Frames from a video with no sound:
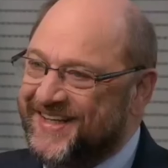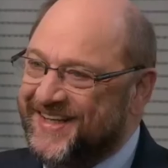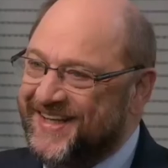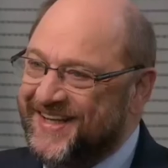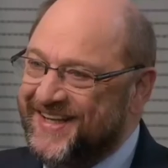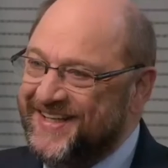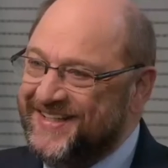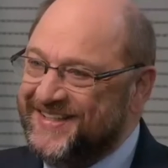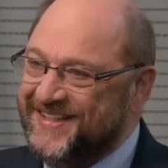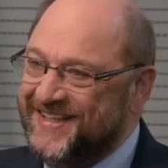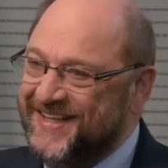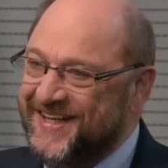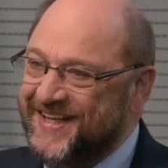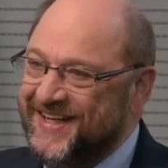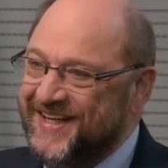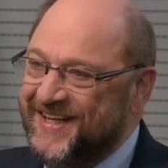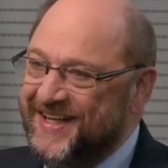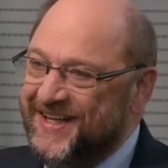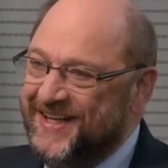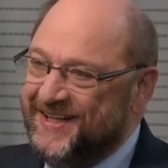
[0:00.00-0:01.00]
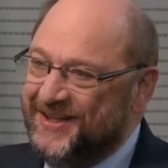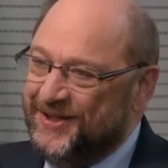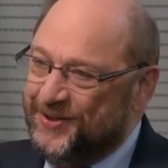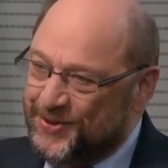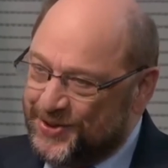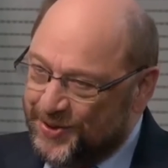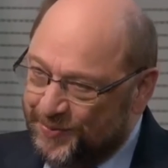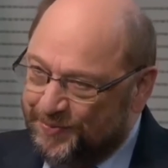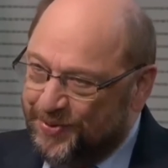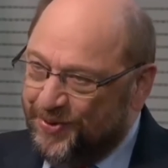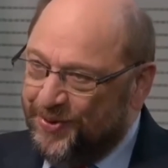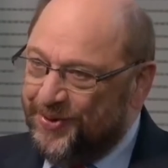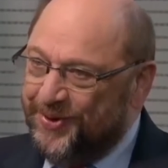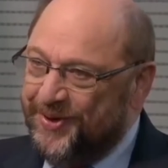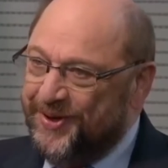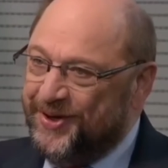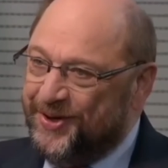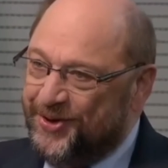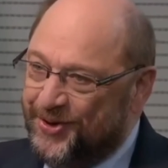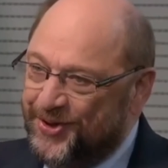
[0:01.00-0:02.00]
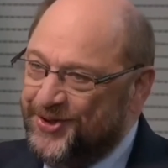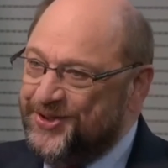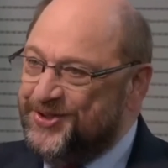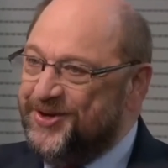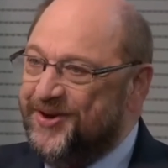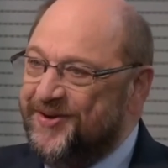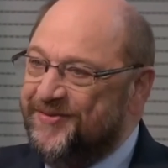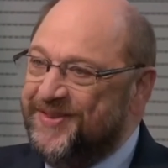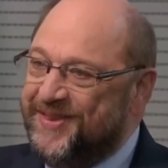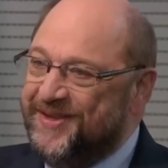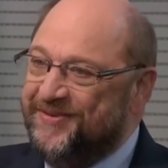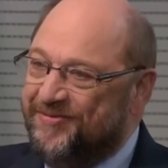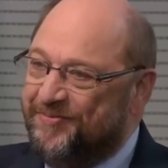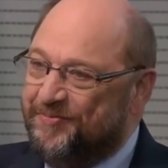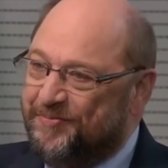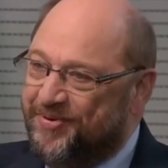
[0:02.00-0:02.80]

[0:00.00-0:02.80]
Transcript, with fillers: case, to support a conservative